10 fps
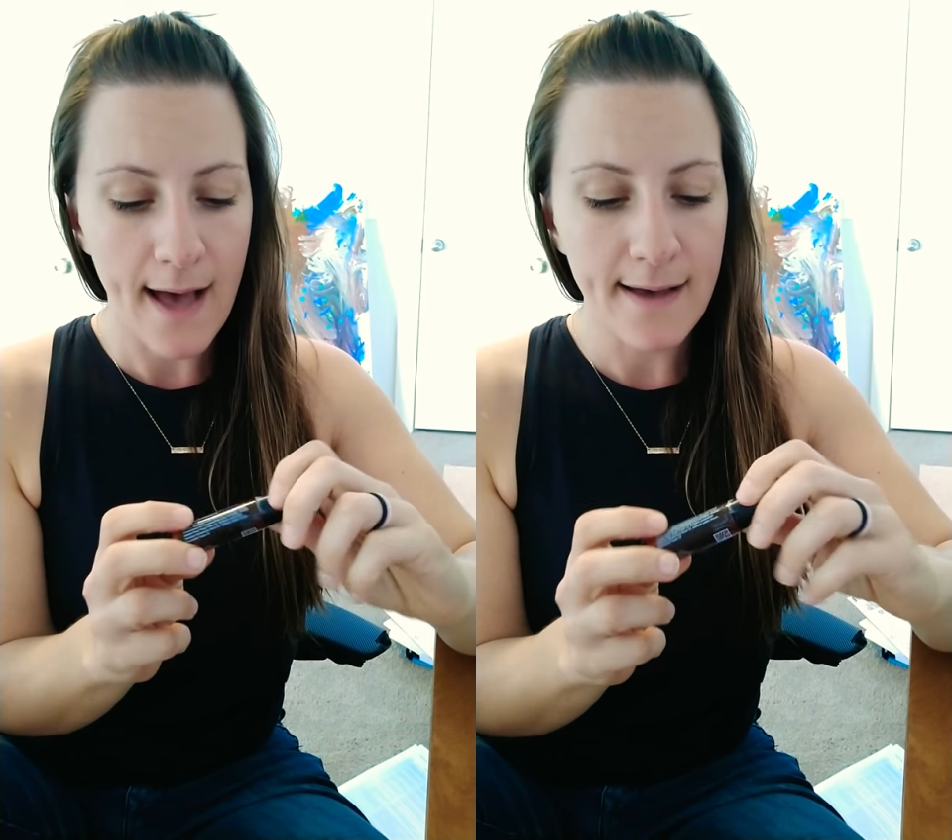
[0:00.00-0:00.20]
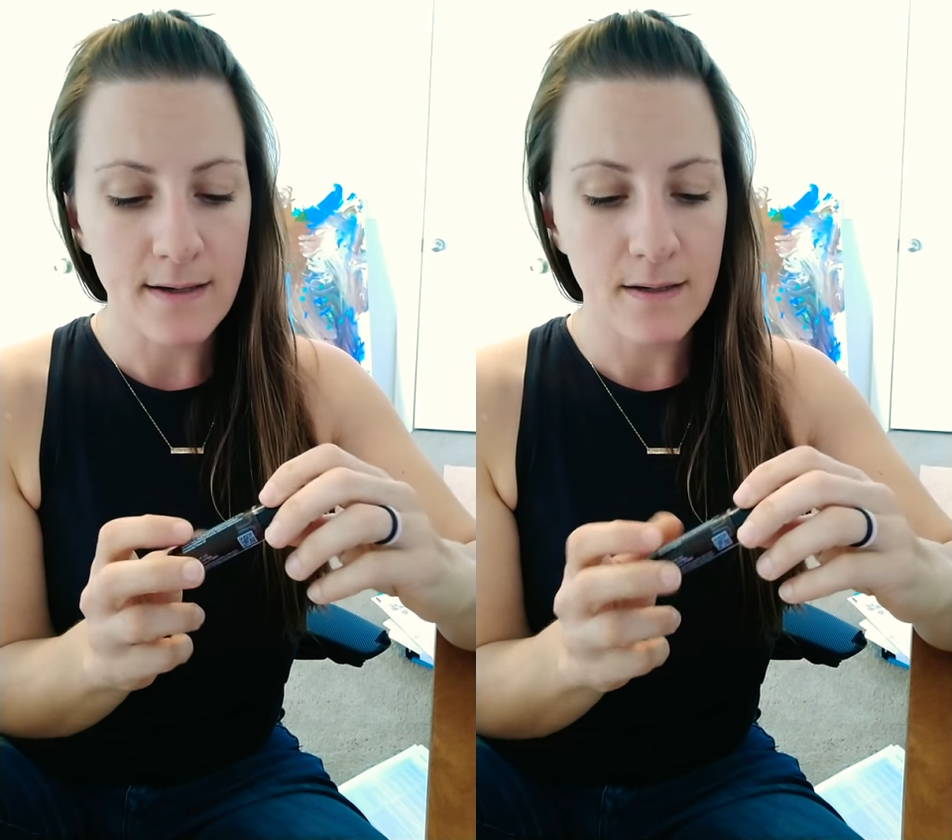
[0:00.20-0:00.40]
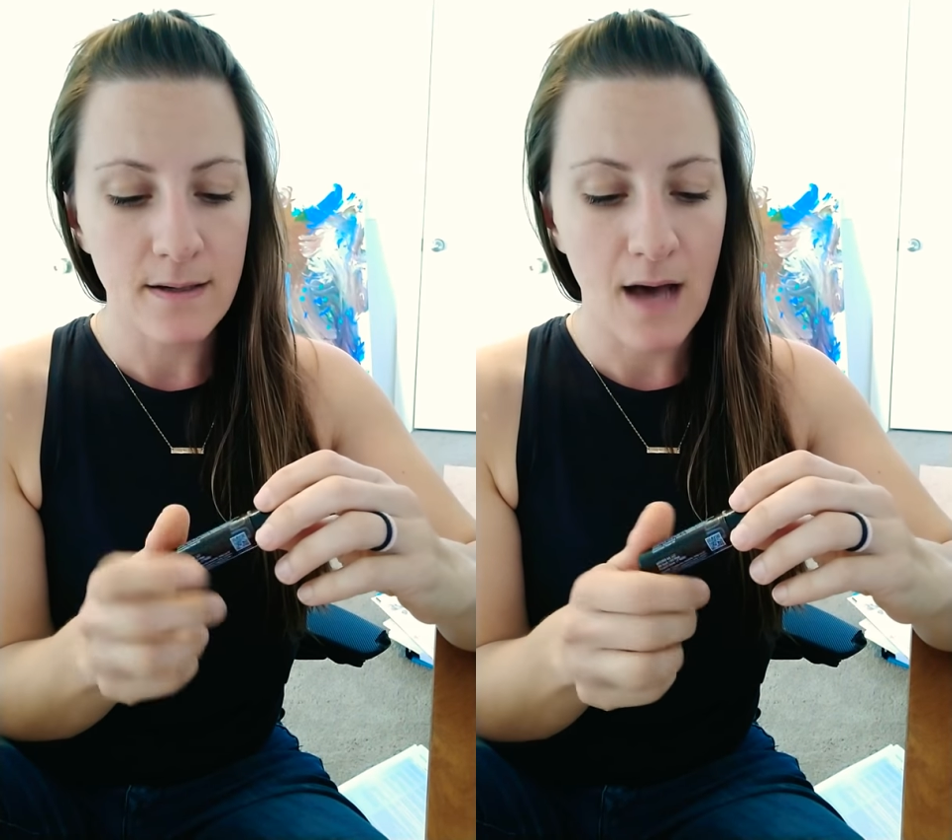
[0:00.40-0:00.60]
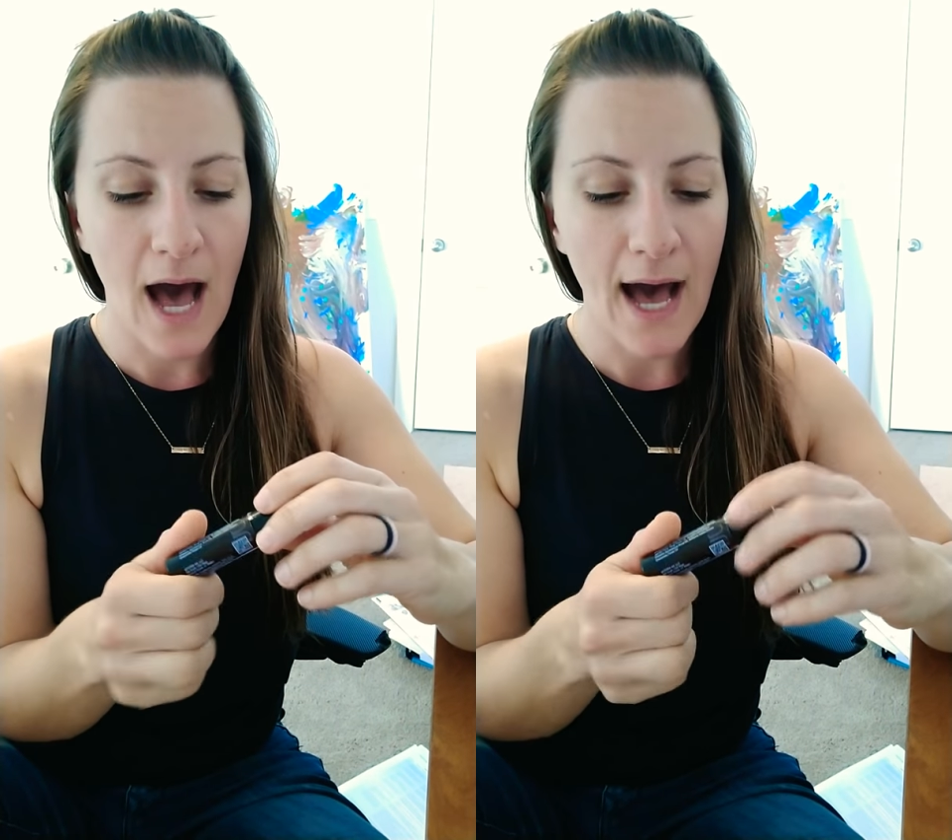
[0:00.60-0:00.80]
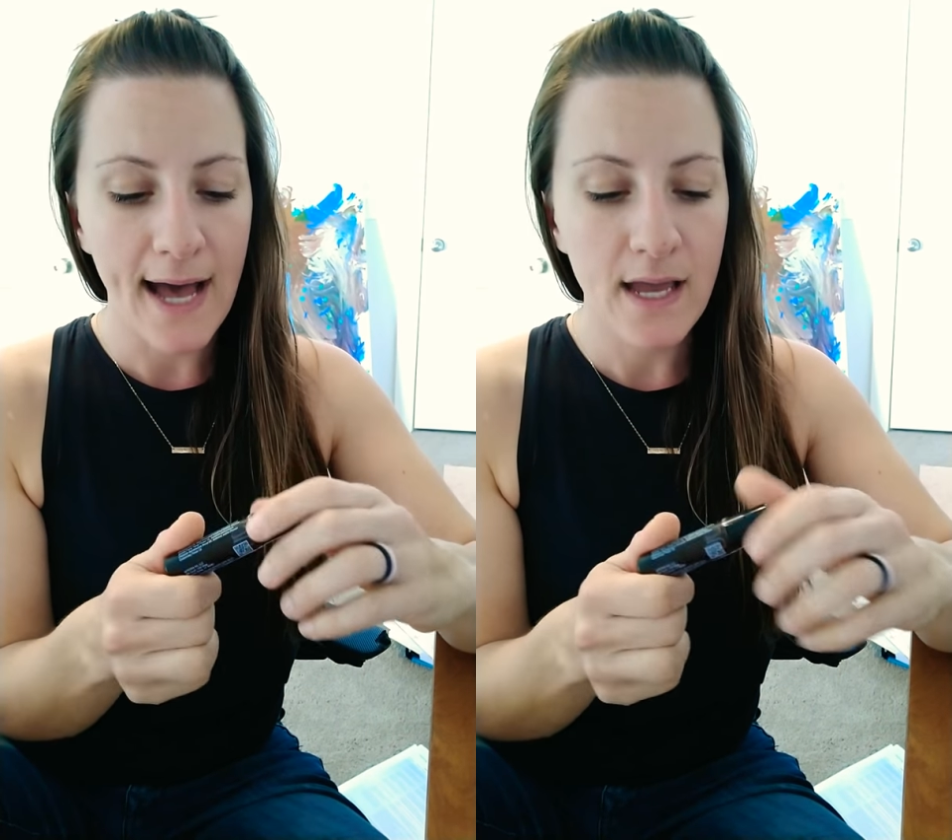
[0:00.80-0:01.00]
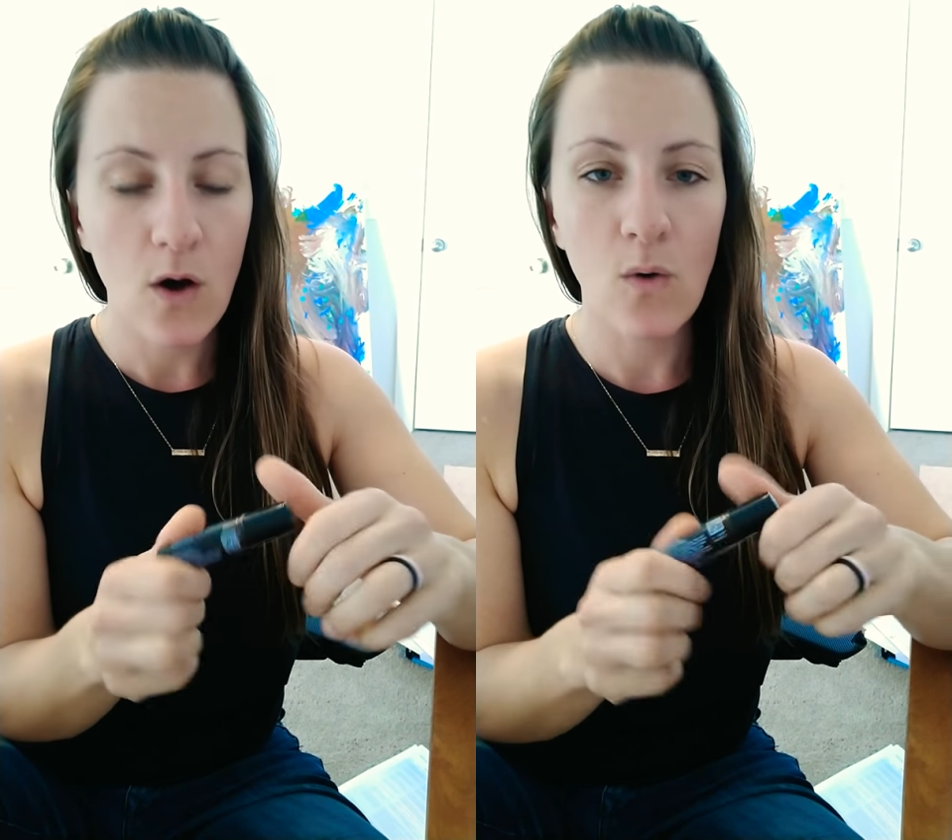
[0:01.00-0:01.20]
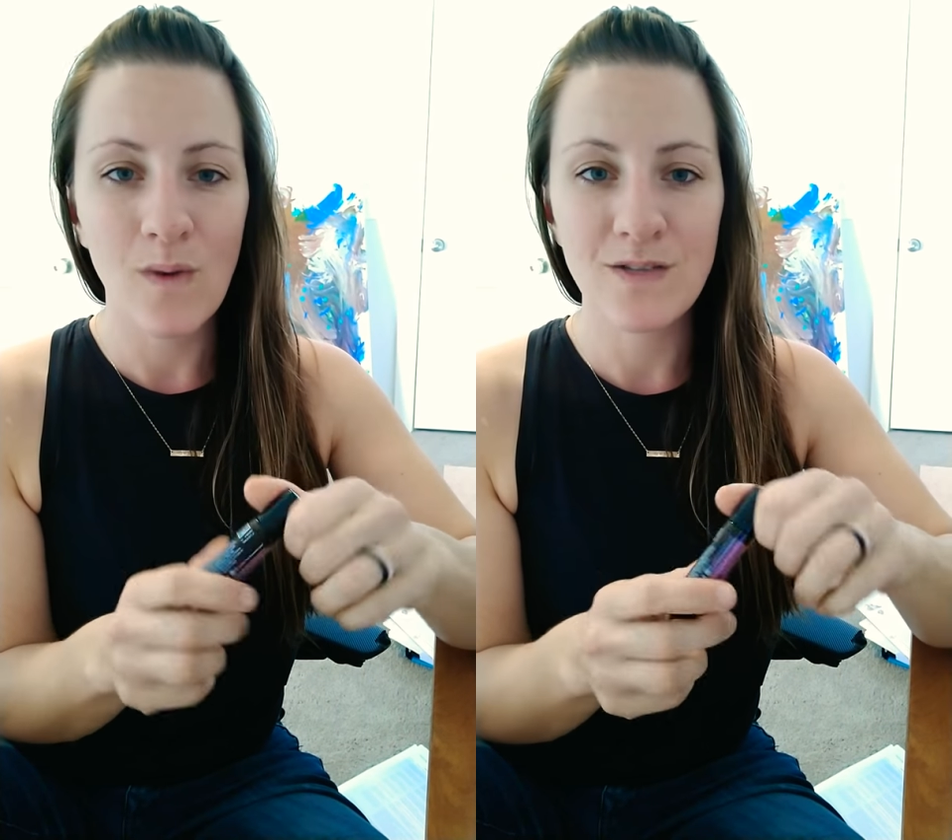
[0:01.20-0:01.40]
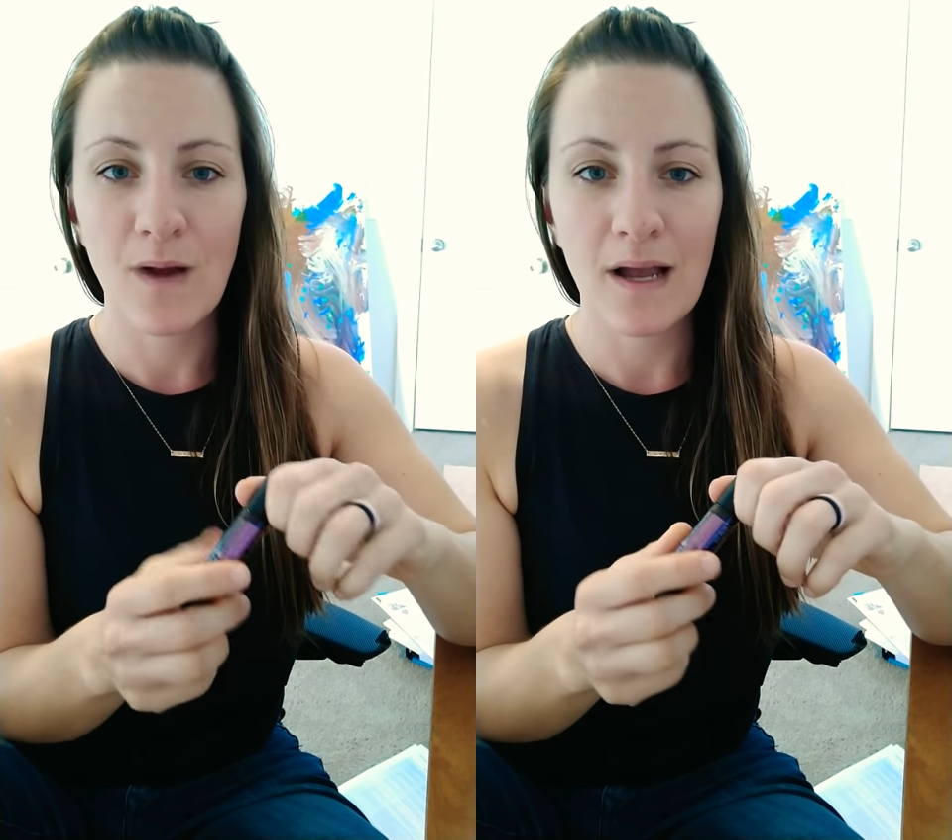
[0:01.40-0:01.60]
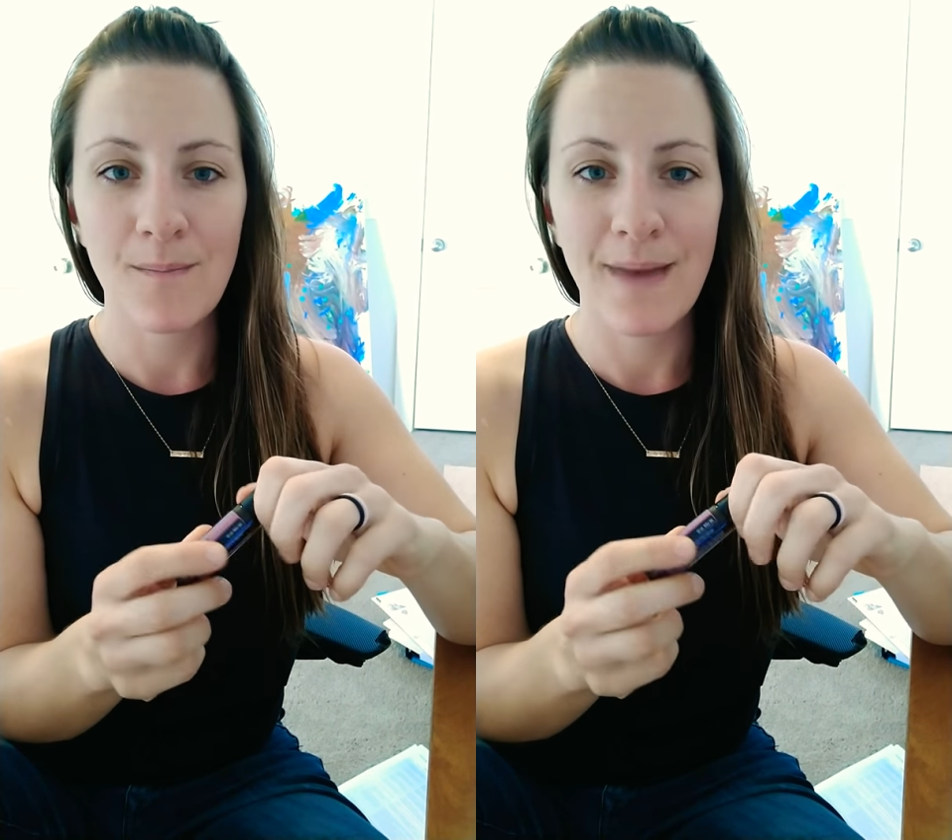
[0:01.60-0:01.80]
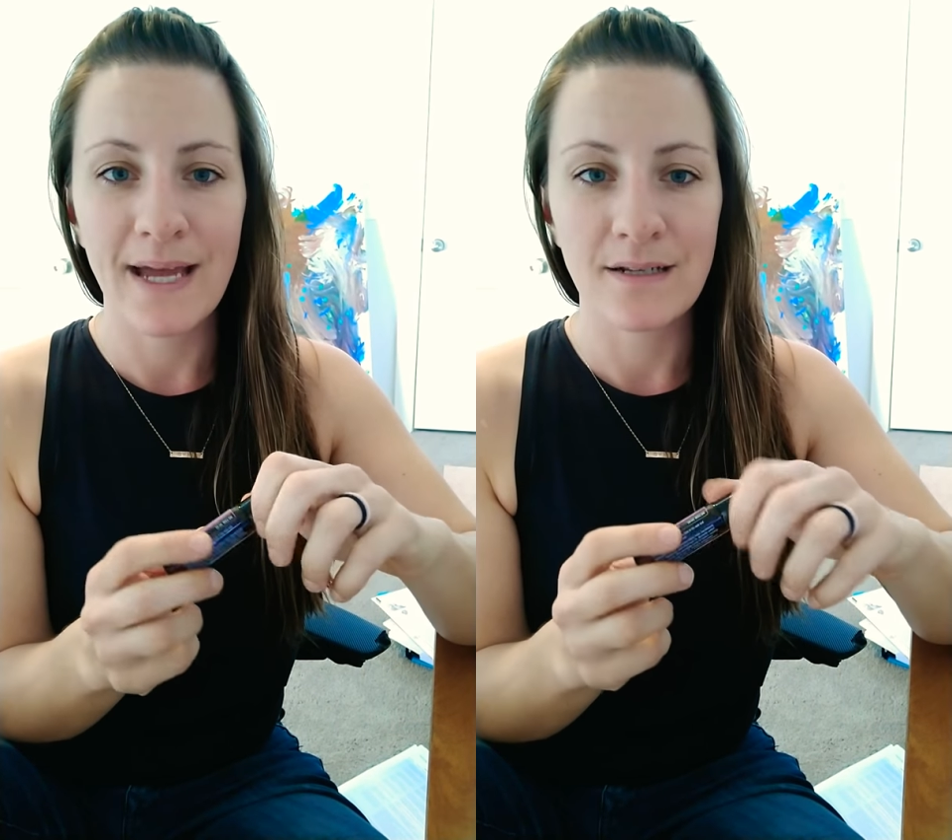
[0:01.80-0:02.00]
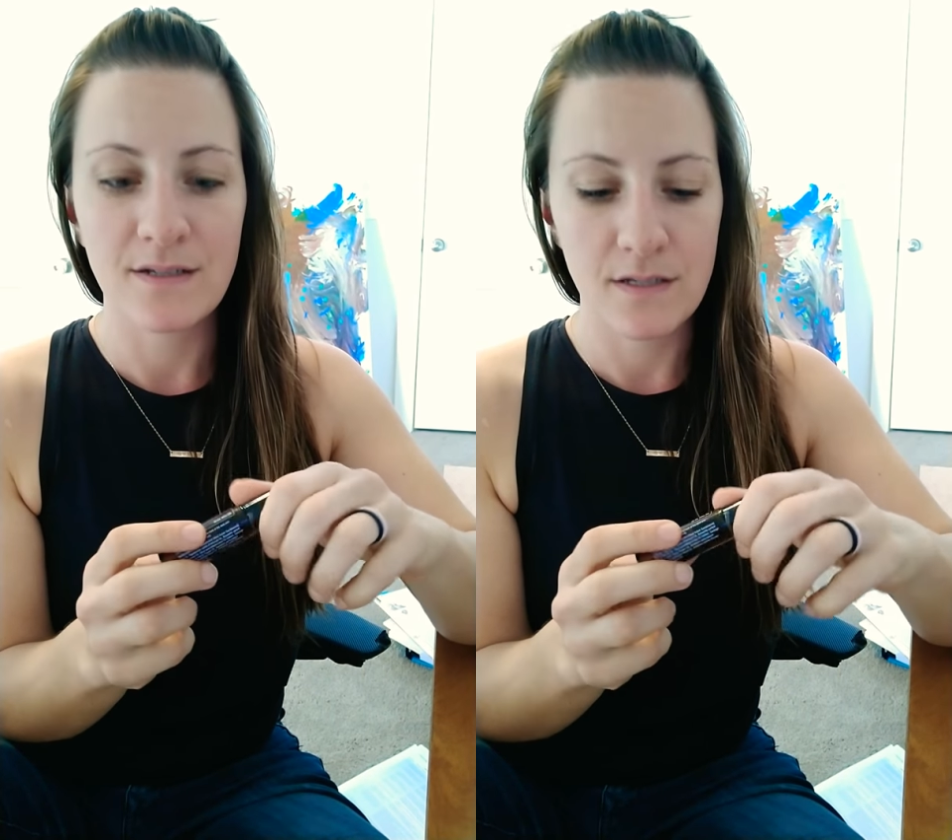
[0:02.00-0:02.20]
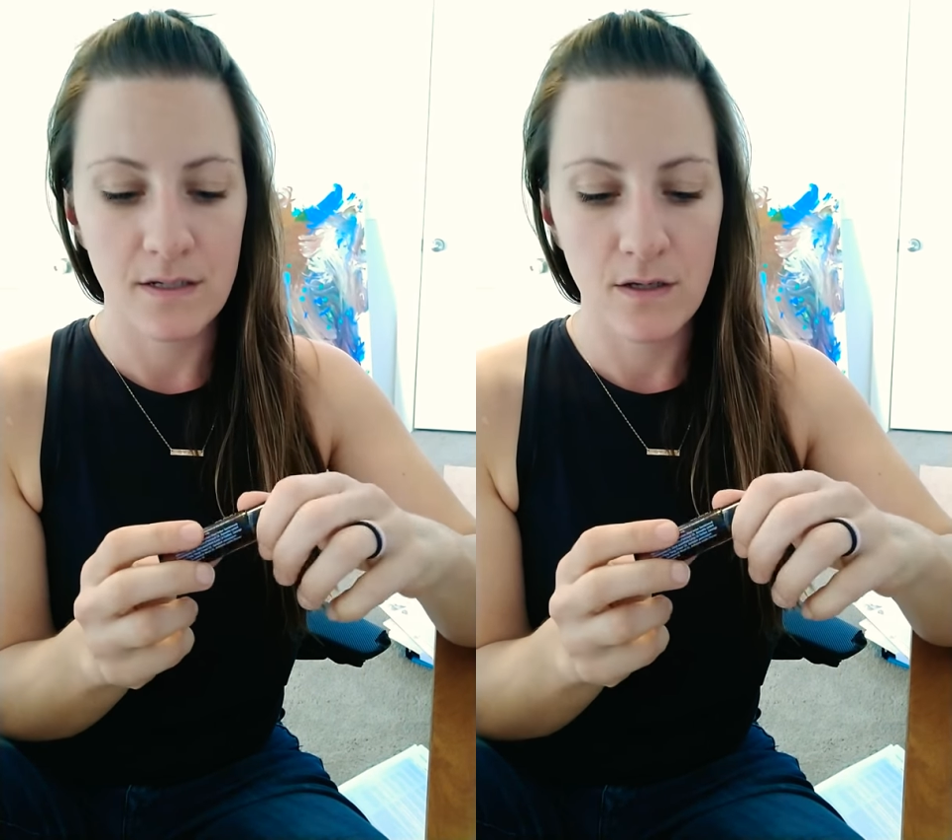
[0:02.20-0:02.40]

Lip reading: I always recommend